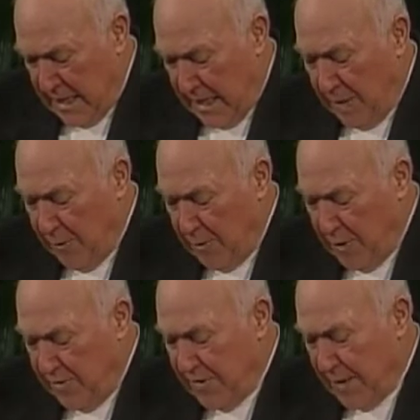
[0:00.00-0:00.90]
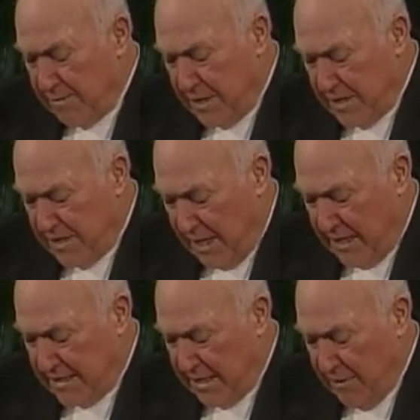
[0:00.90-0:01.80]
And I will move them to
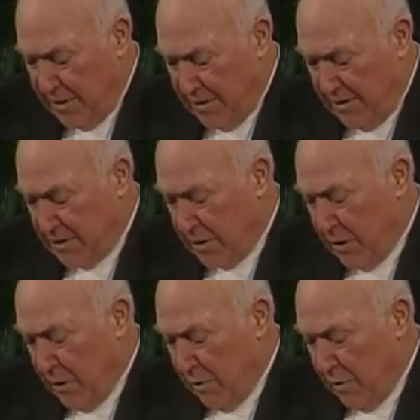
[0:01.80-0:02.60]
jealousy with those